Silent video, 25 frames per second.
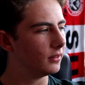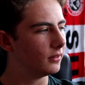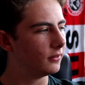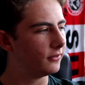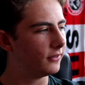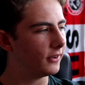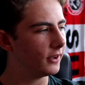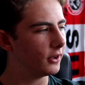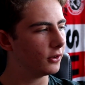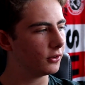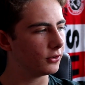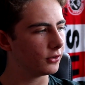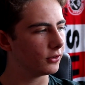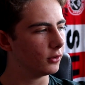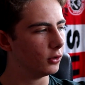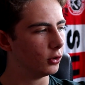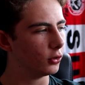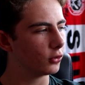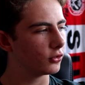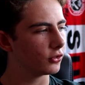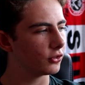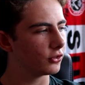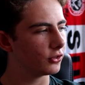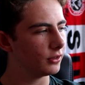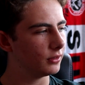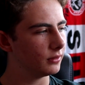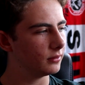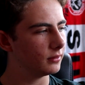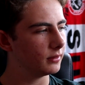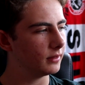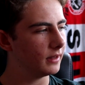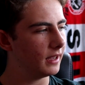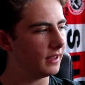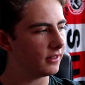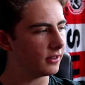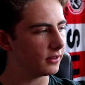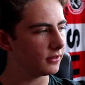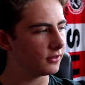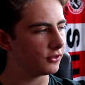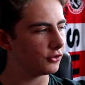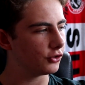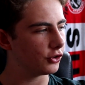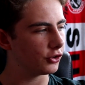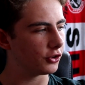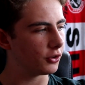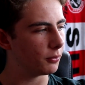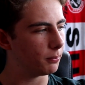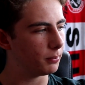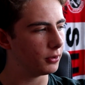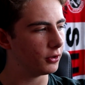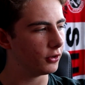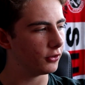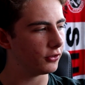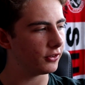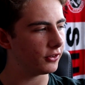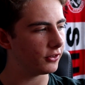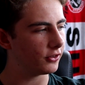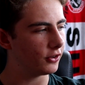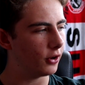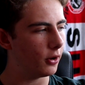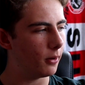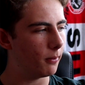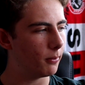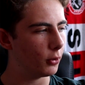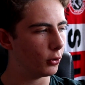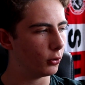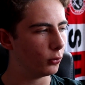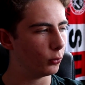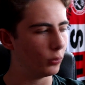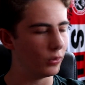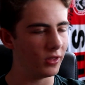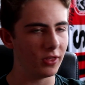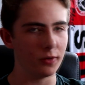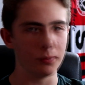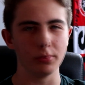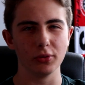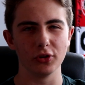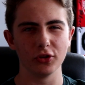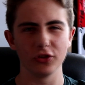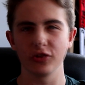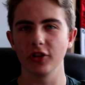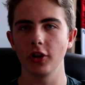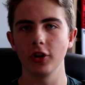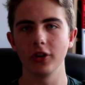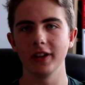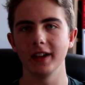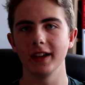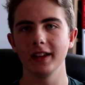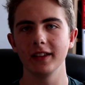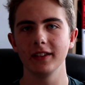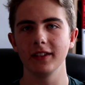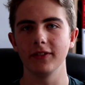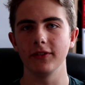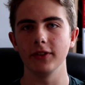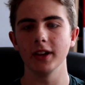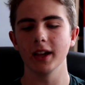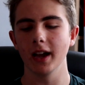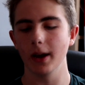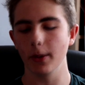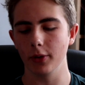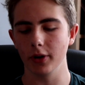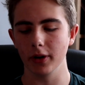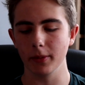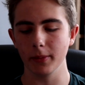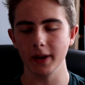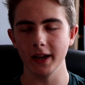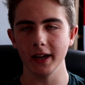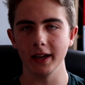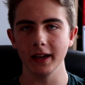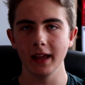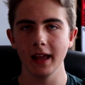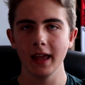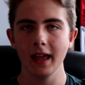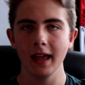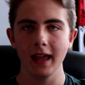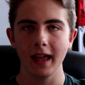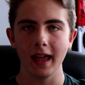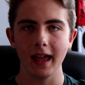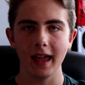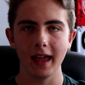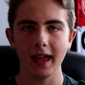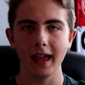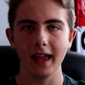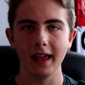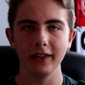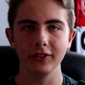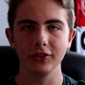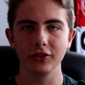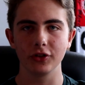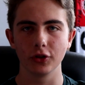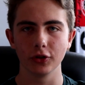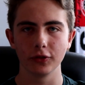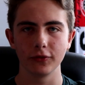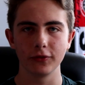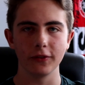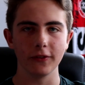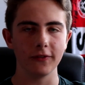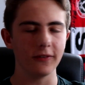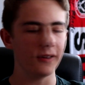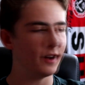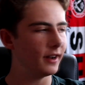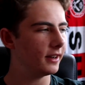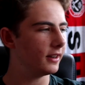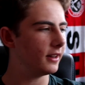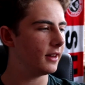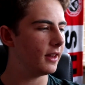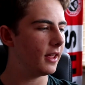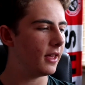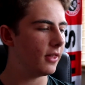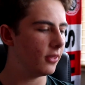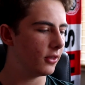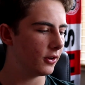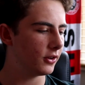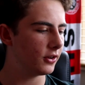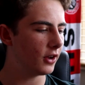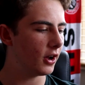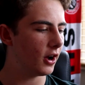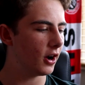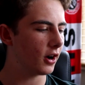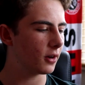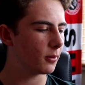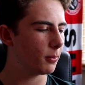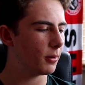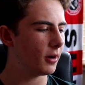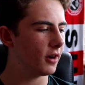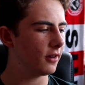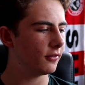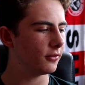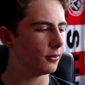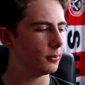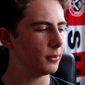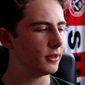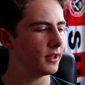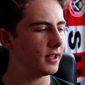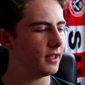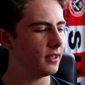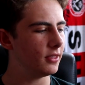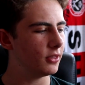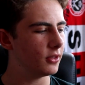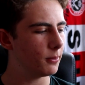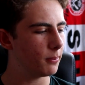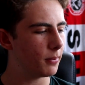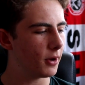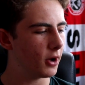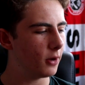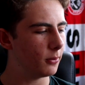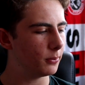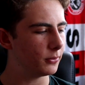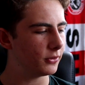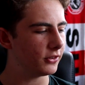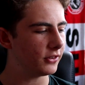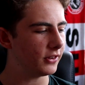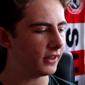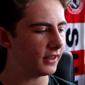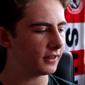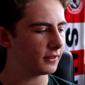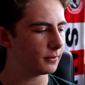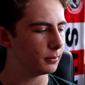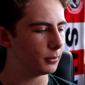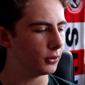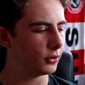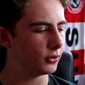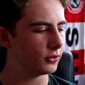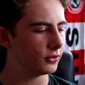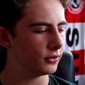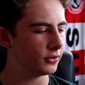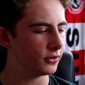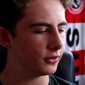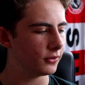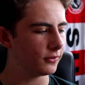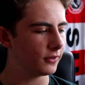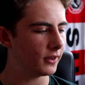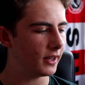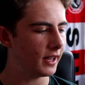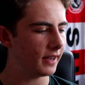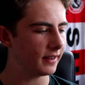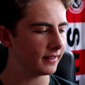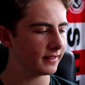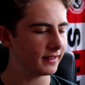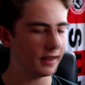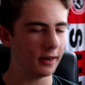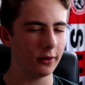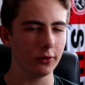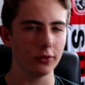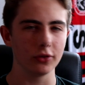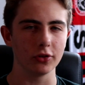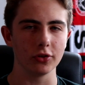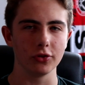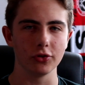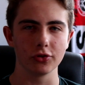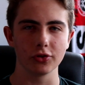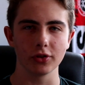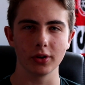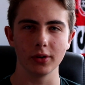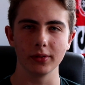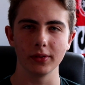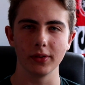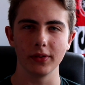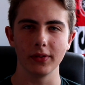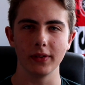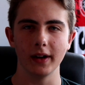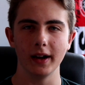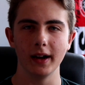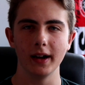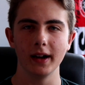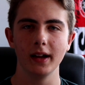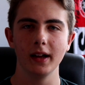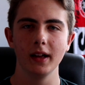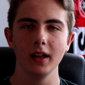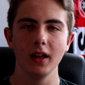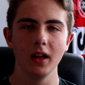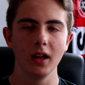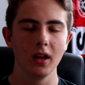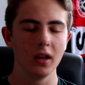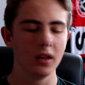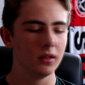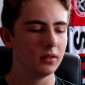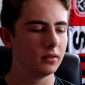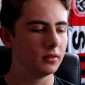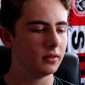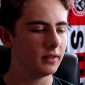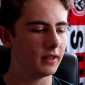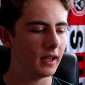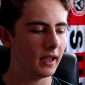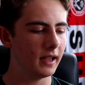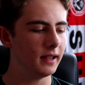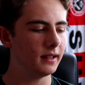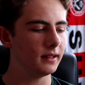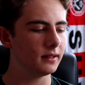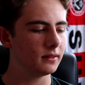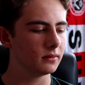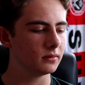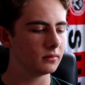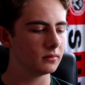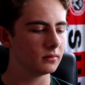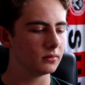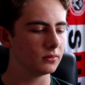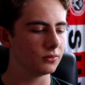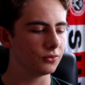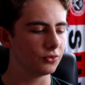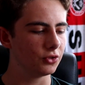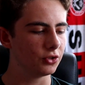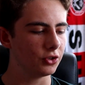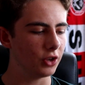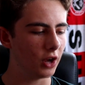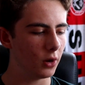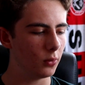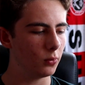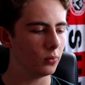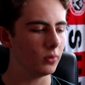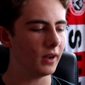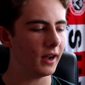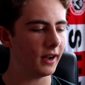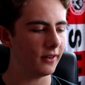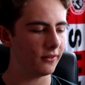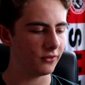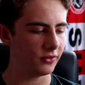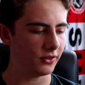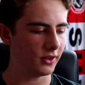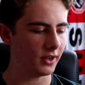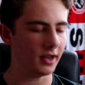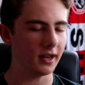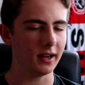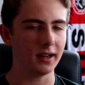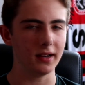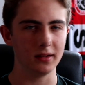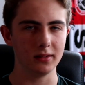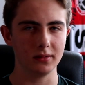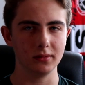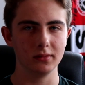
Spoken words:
just a plus. It's not a button with a plus on it, if you get what I mean. It's good for finding it in the dark. Apart from the bottom 6 buttons for like sound control and that, they don't have that